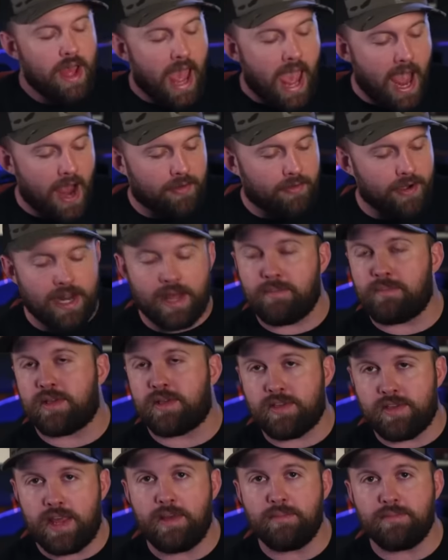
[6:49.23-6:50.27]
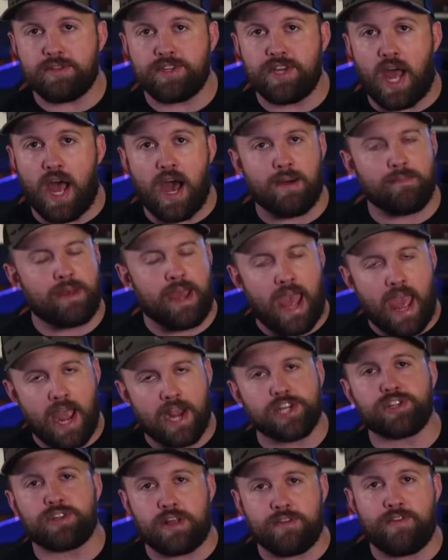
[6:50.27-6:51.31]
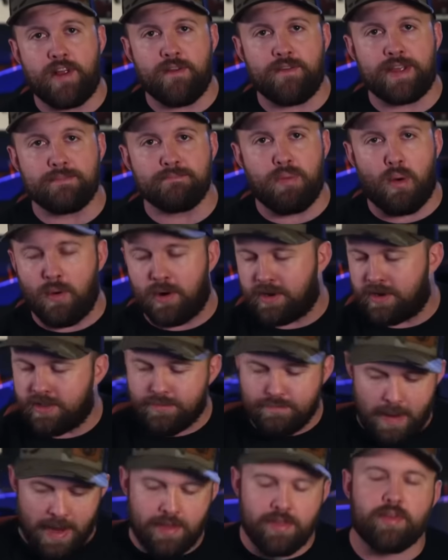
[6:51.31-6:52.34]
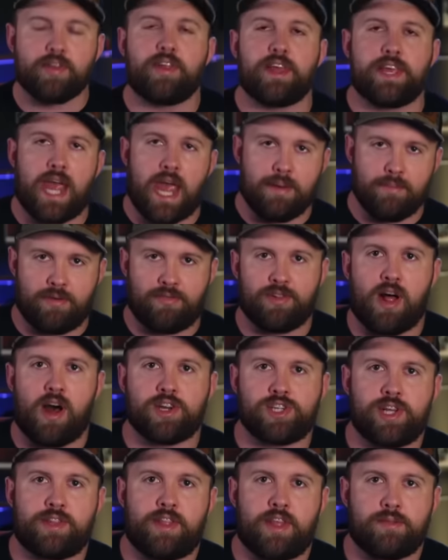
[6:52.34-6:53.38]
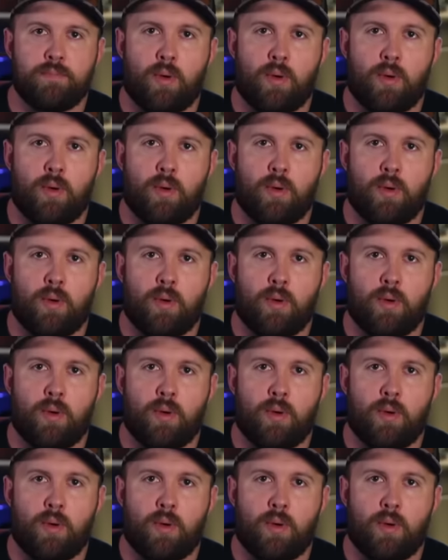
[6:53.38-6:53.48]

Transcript: acronym seems dumb, actually very important. It's basically camouflage at this